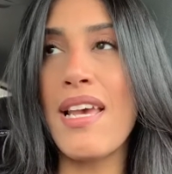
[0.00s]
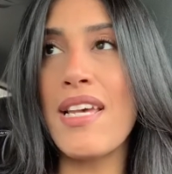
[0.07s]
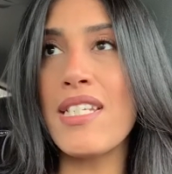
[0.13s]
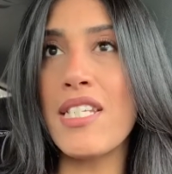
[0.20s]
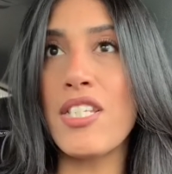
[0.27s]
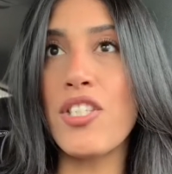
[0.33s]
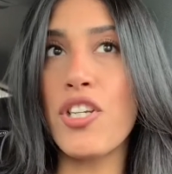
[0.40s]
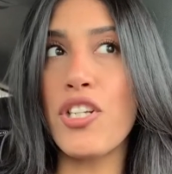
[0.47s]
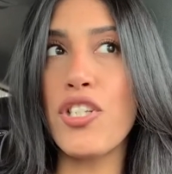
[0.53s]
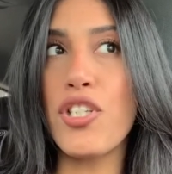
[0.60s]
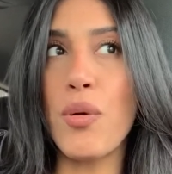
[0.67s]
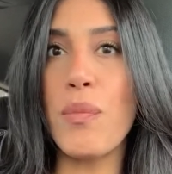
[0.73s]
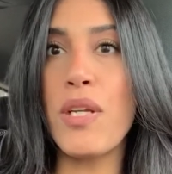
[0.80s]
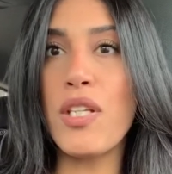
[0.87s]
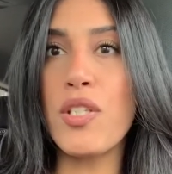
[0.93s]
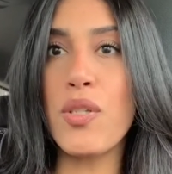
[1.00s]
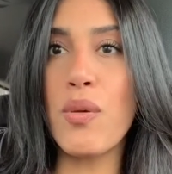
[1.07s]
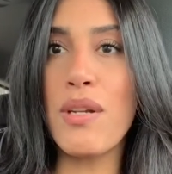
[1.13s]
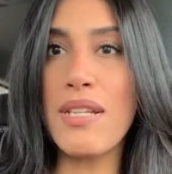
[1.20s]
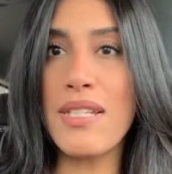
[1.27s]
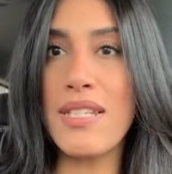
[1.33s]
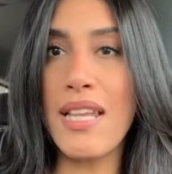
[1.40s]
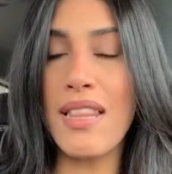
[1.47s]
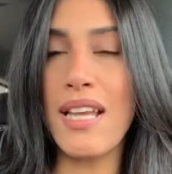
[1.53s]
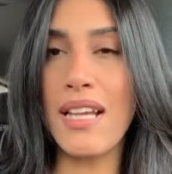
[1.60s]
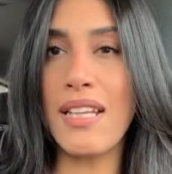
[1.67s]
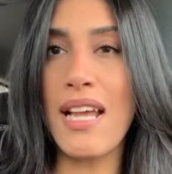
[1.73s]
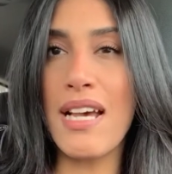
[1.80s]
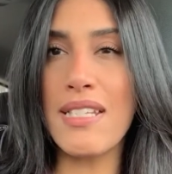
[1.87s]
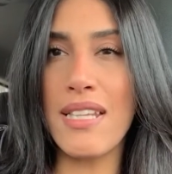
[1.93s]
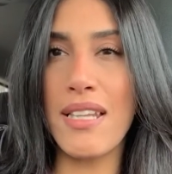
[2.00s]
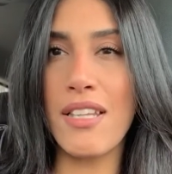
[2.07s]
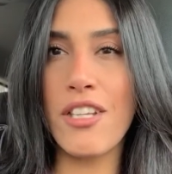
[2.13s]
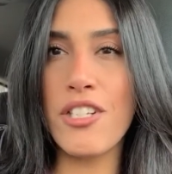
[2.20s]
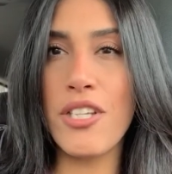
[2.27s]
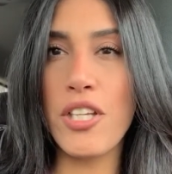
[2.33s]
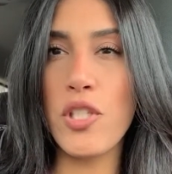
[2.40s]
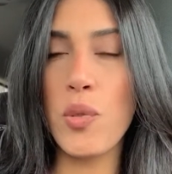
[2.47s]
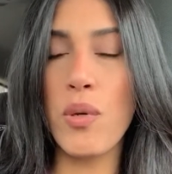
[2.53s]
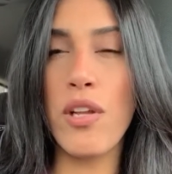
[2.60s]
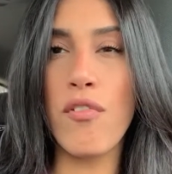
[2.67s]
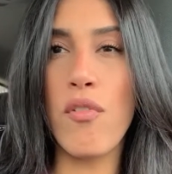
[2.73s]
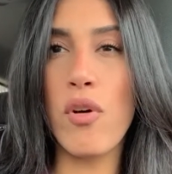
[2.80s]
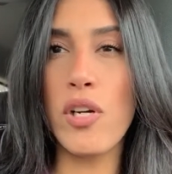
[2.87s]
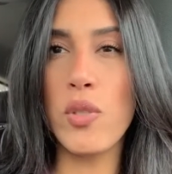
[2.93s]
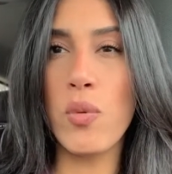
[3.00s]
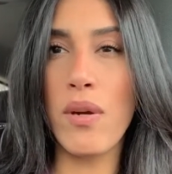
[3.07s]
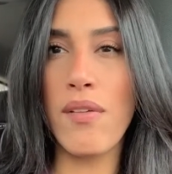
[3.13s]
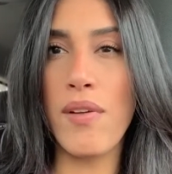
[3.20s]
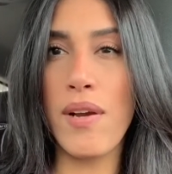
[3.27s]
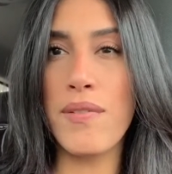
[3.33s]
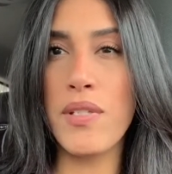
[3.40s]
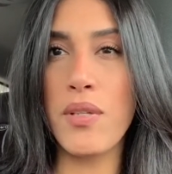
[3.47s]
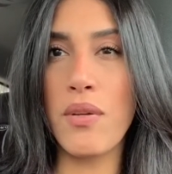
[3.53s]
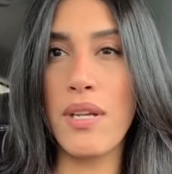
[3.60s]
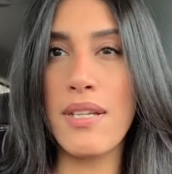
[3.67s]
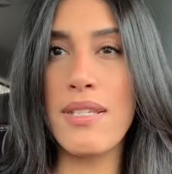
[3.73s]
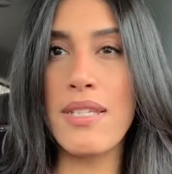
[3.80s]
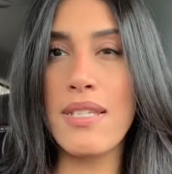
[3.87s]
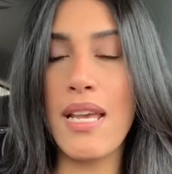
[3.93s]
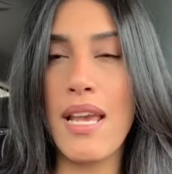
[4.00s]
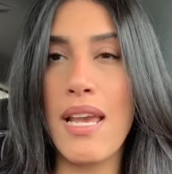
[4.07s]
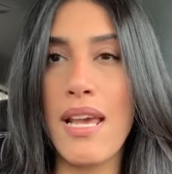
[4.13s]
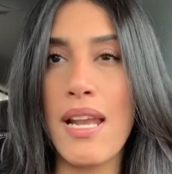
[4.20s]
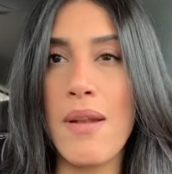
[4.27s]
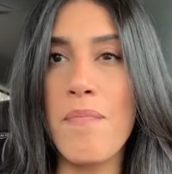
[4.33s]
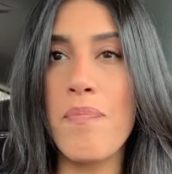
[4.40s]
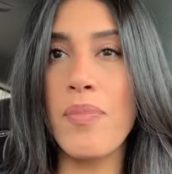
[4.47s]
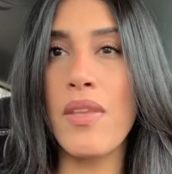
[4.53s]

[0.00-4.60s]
since there's so many students in the class i think there's like 24 25 students and